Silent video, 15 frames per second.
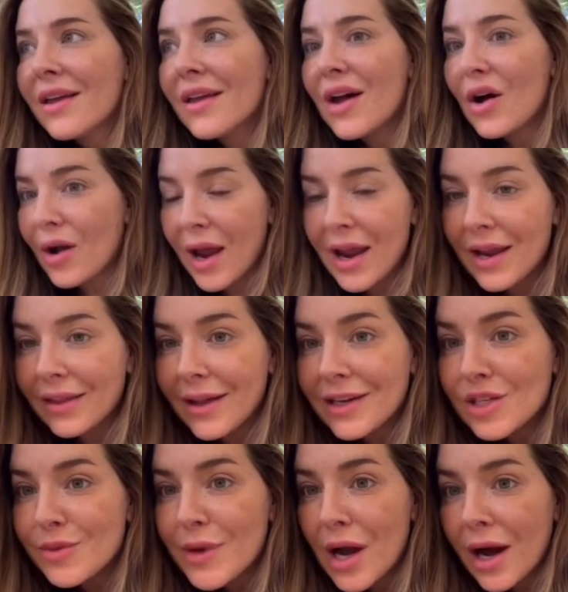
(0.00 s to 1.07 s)
okay, like to
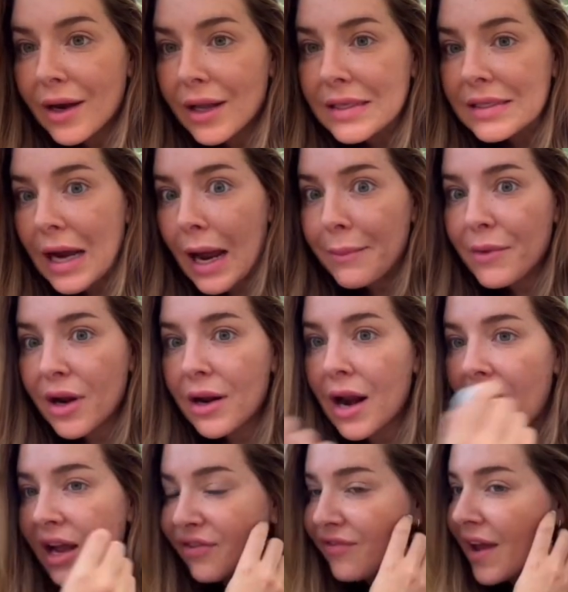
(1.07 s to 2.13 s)
be honest, I'm not an
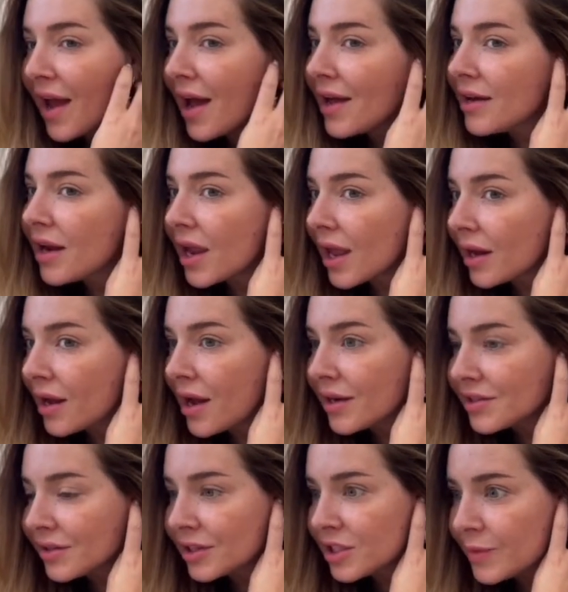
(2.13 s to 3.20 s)
UGG fan and UGGs are
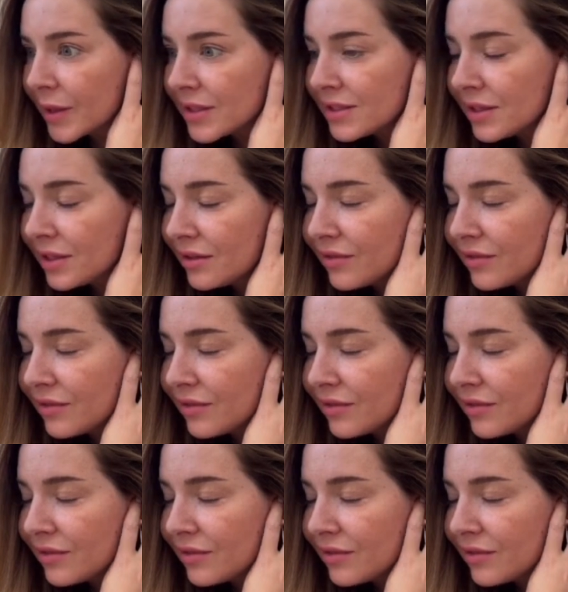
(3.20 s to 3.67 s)
expensive.